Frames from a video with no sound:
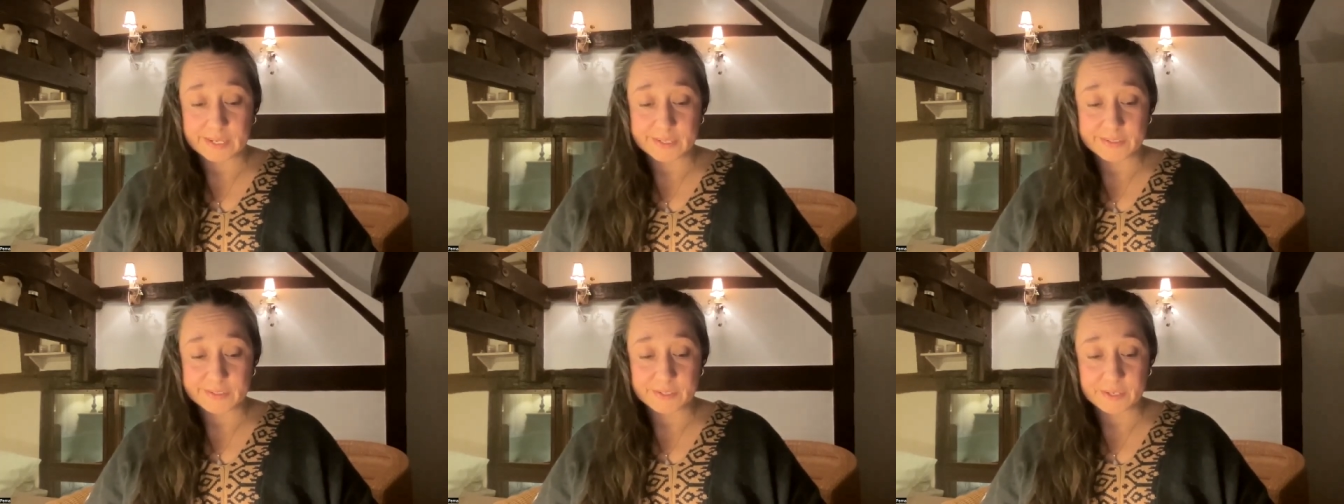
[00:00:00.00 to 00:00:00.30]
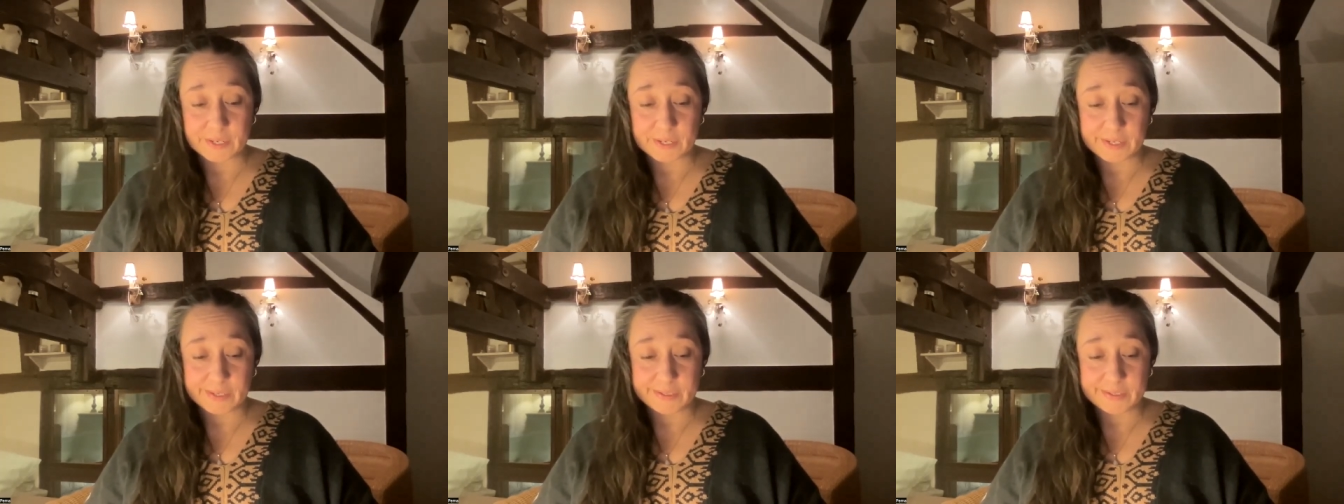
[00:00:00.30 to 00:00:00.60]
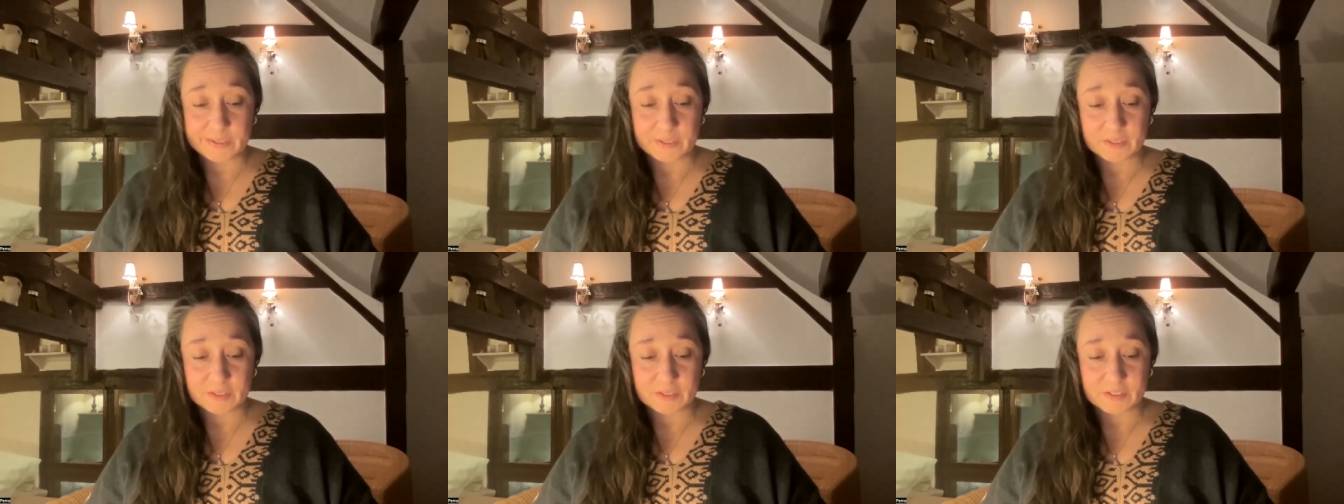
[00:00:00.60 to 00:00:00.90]

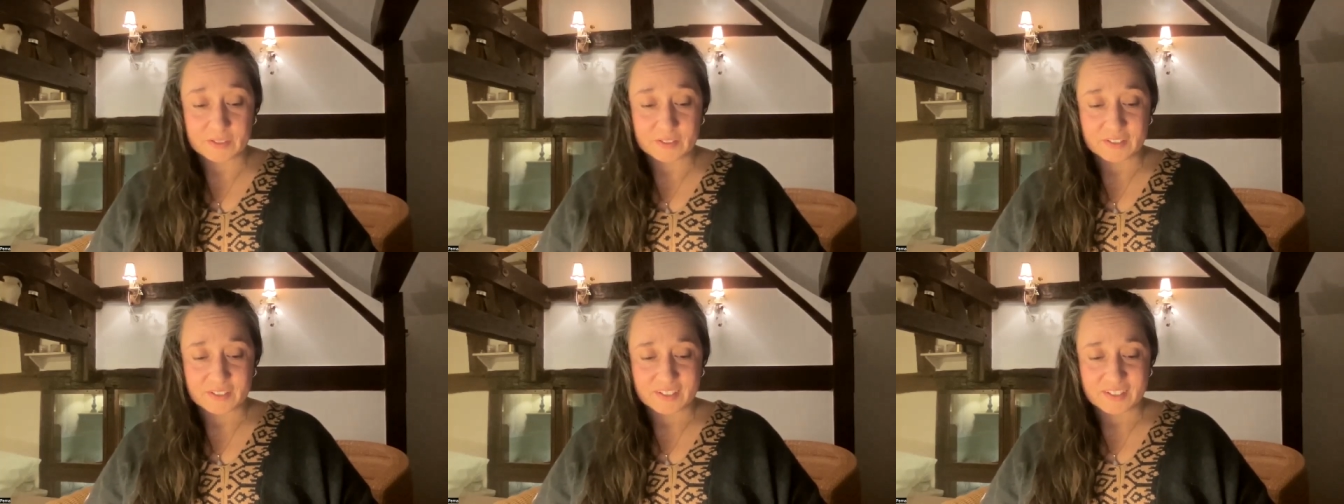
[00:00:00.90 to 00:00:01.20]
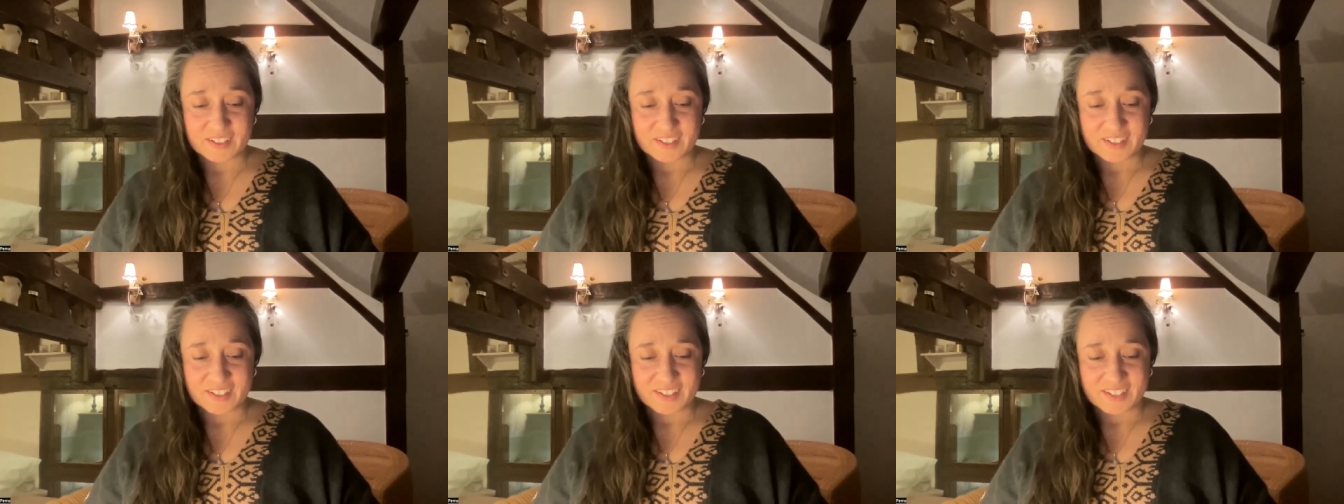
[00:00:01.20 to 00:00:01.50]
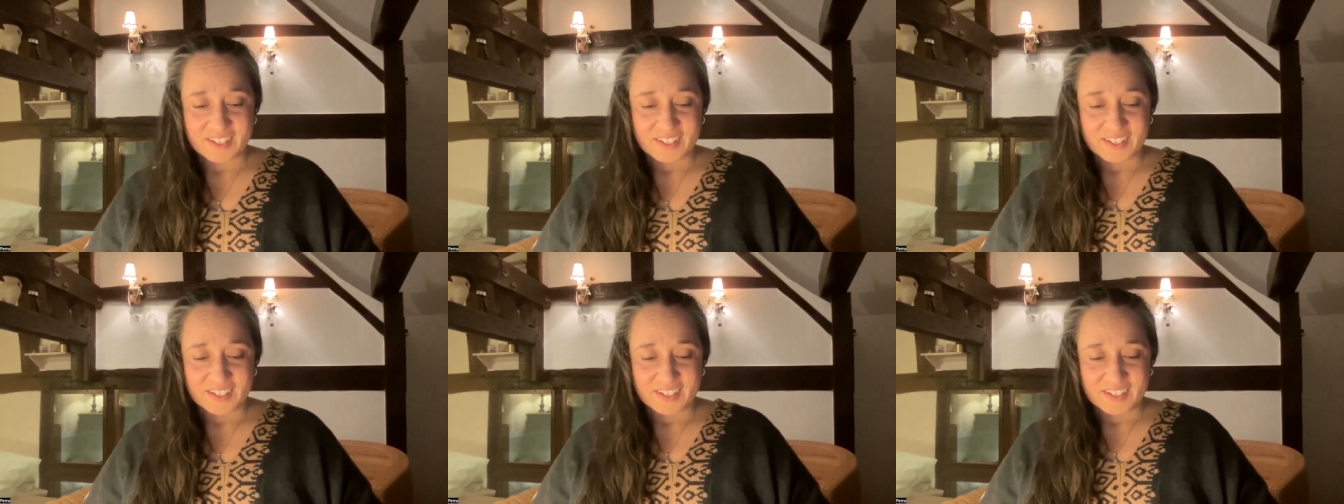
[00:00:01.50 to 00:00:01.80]
actually,
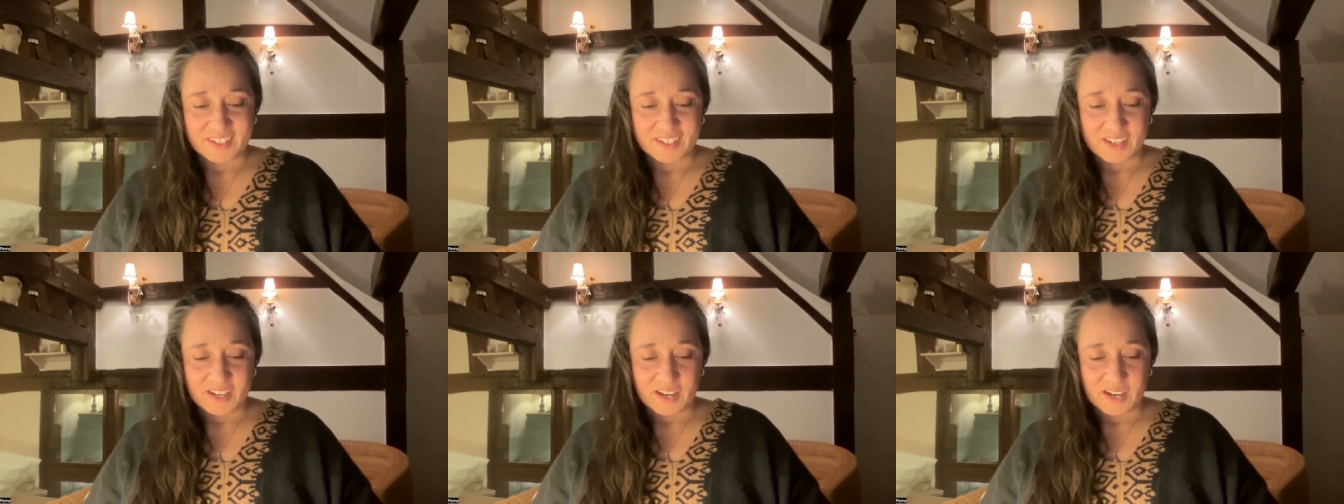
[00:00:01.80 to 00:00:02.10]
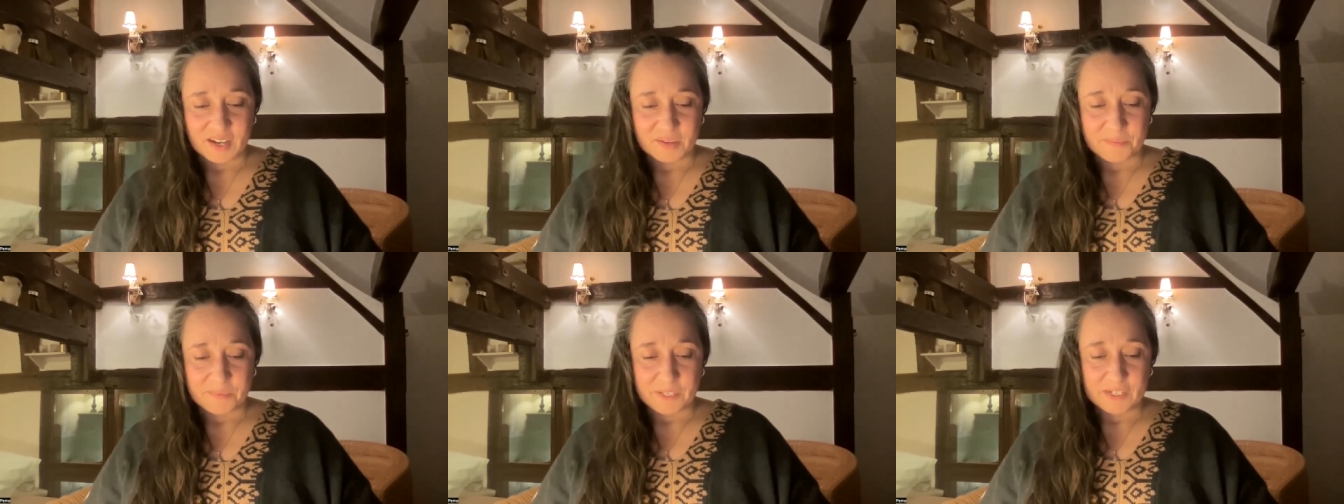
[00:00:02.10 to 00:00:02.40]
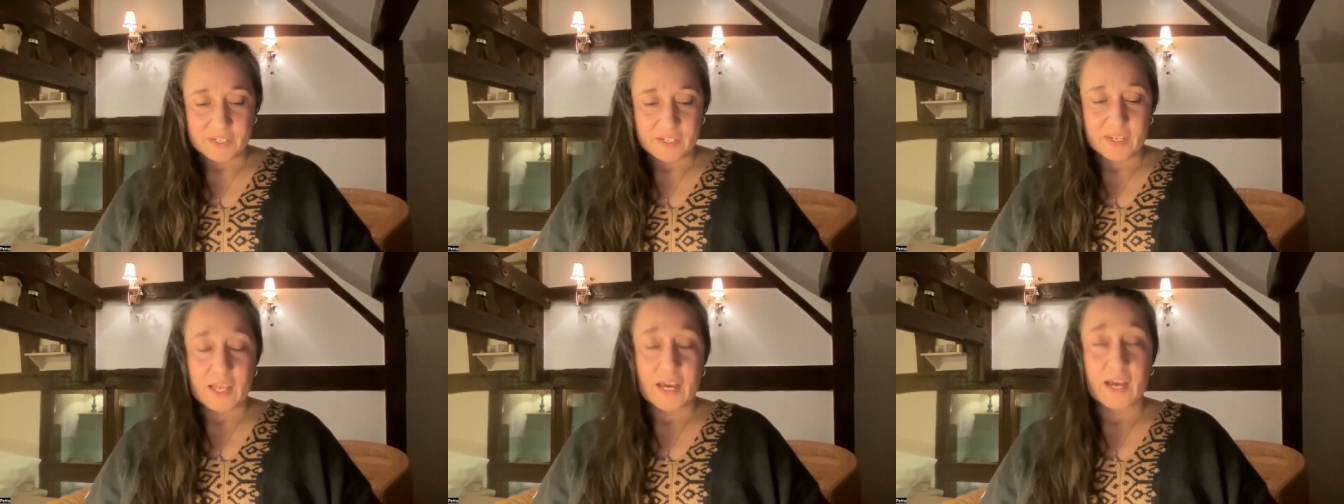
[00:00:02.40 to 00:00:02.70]
I
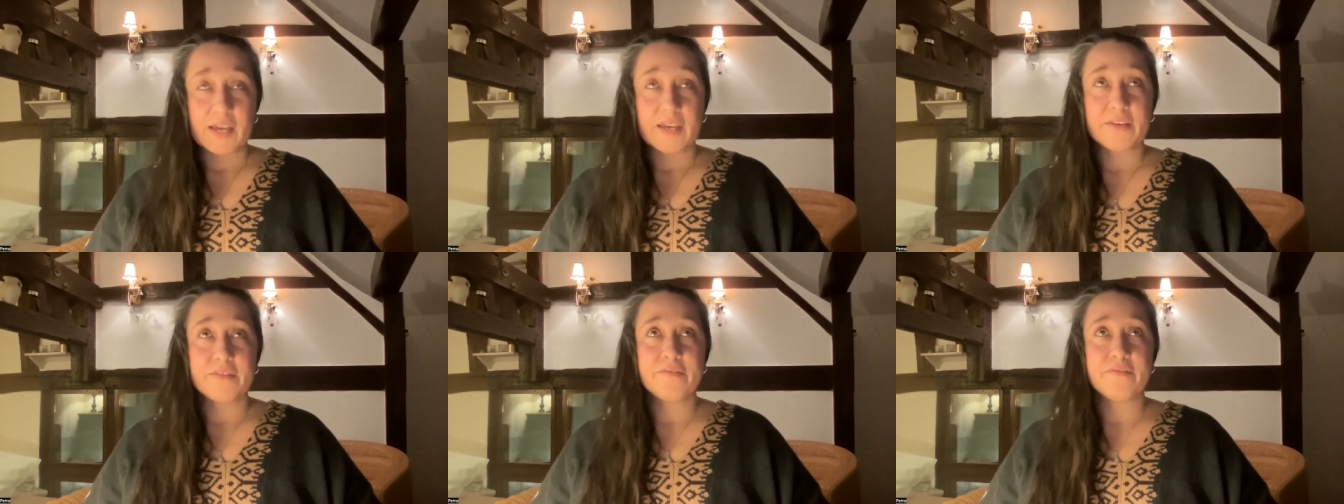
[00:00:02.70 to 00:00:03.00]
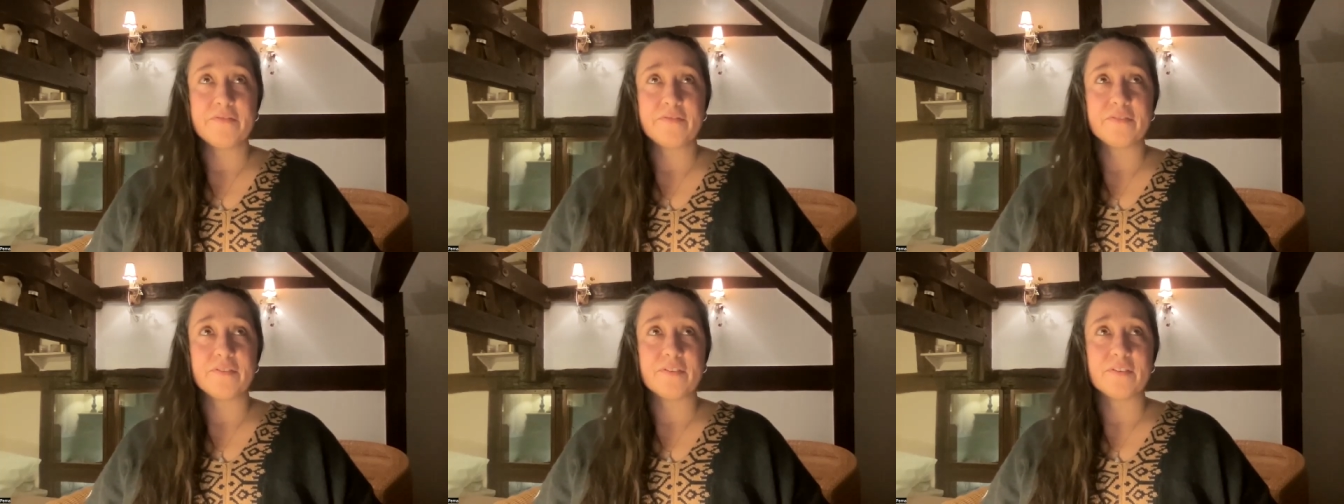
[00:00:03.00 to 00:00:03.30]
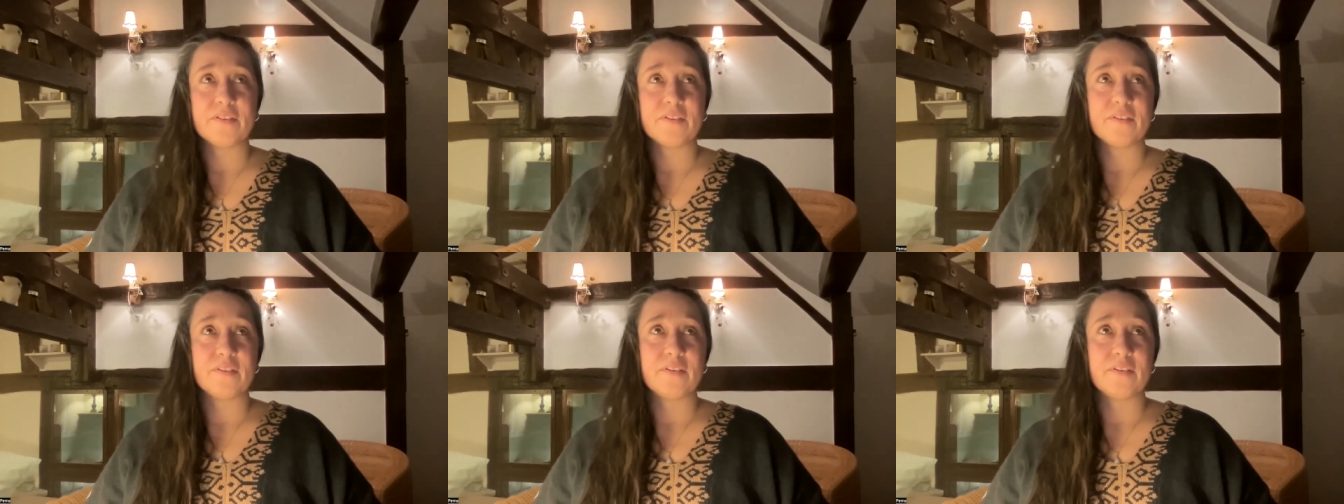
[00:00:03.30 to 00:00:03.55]
mean, life